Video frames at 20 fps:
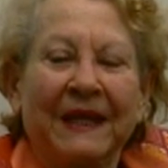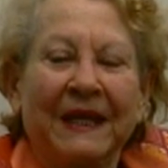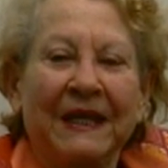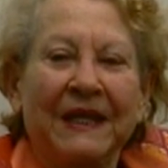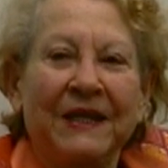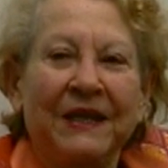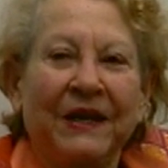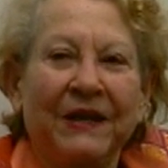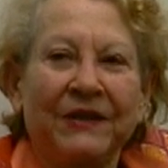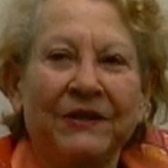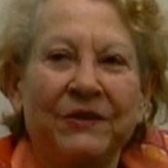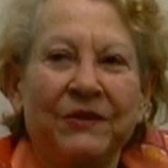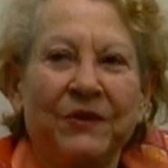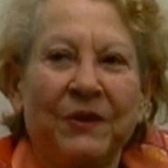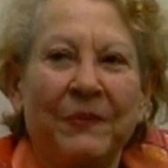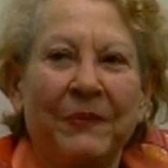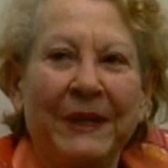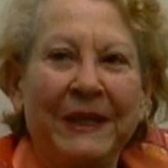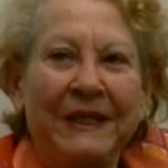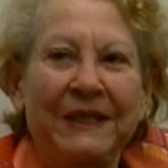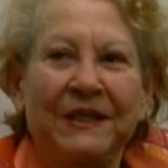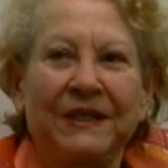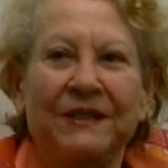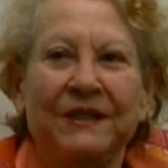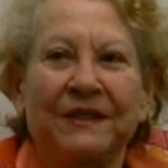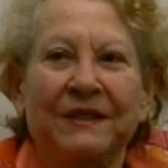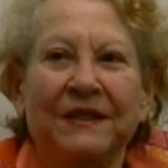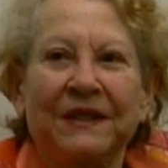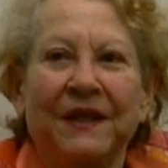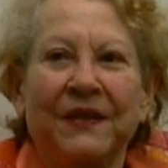he got to a
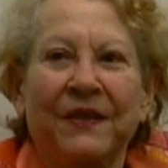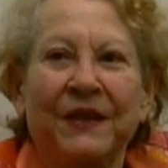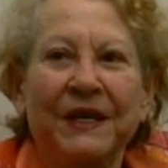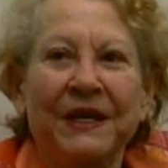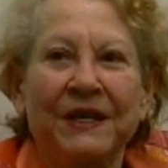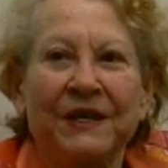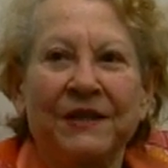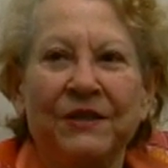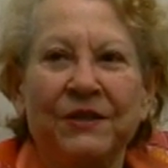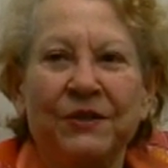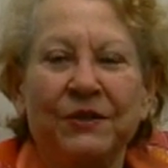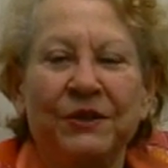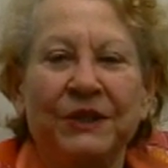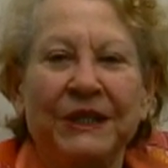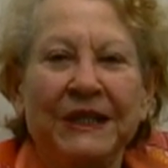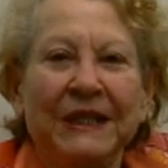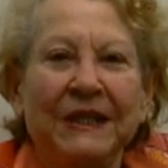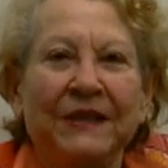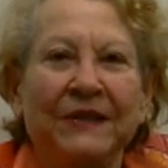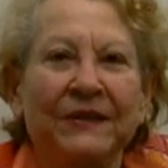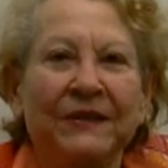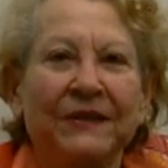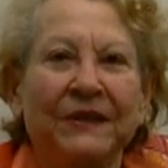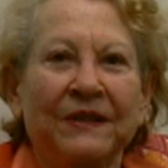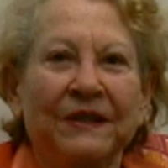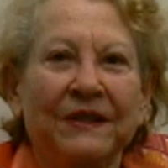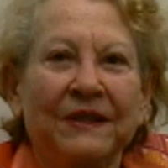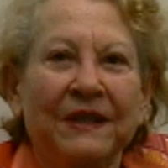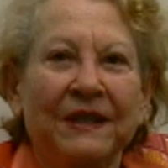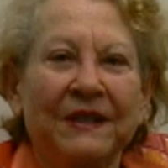base, I think in New Zealand,
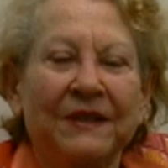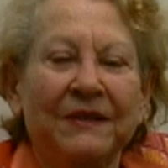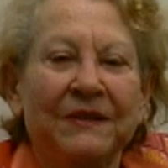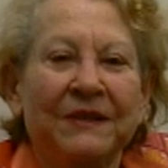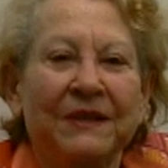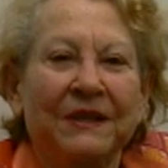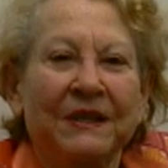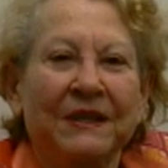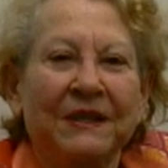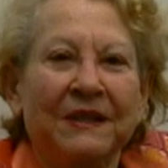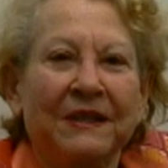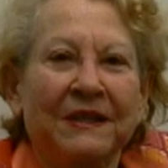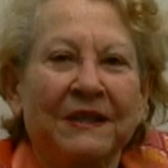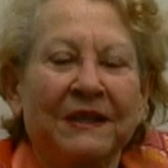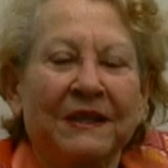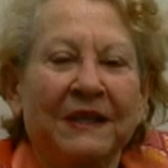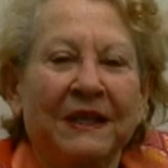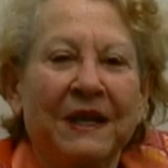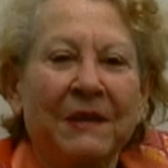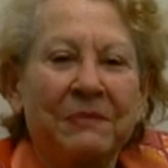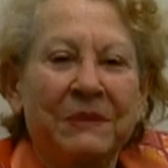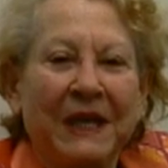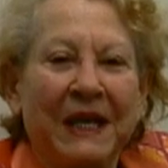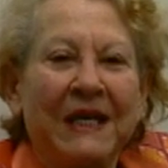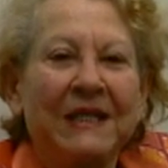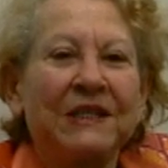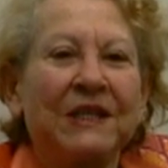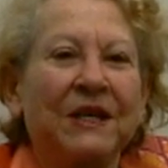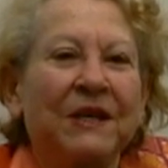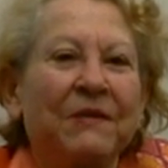and they kept
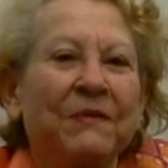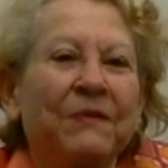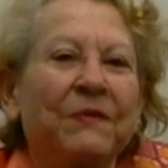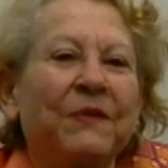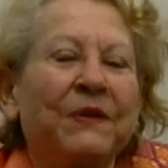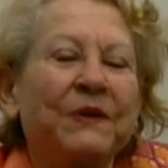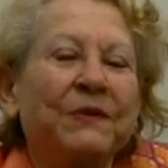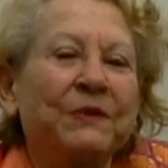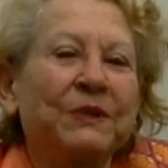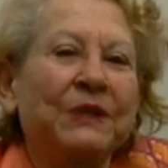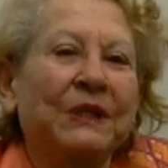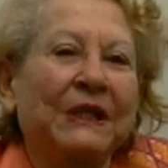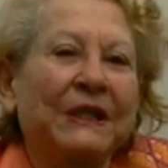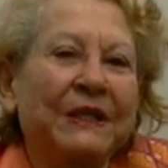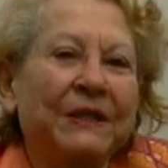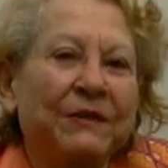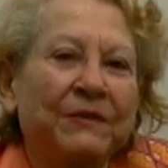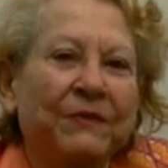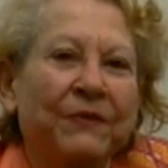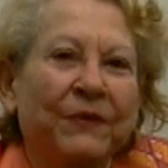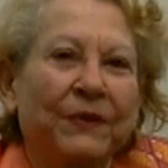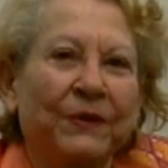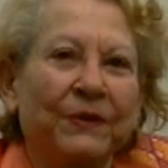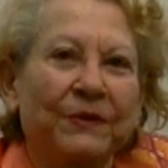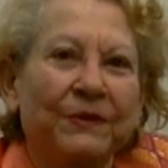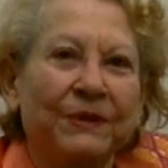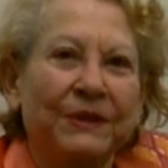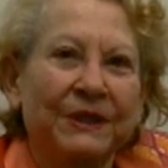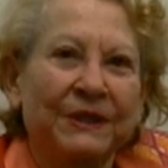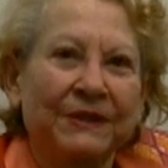asking him if he was cleared for,
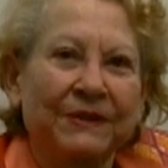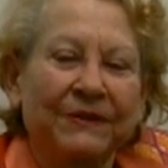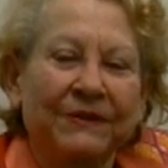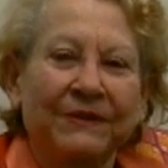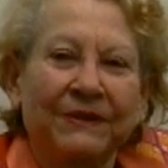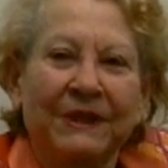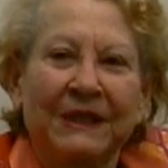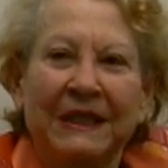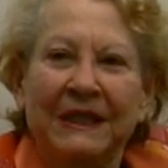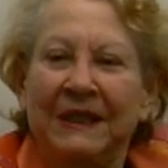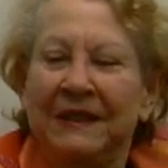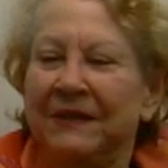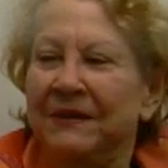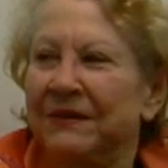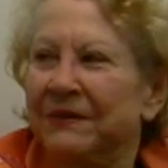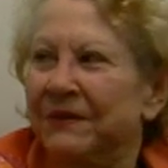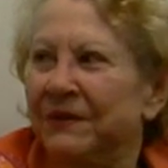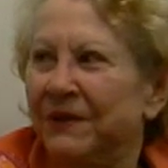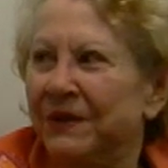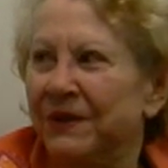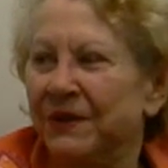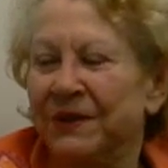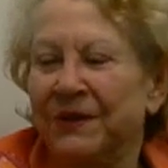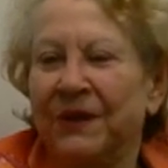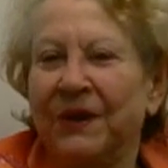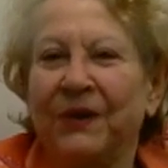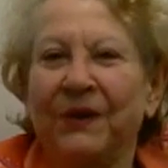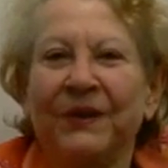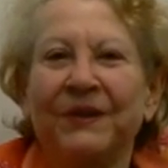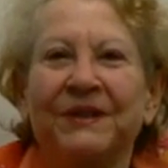what do you
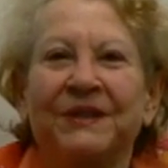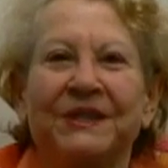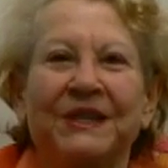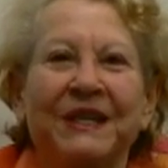call it,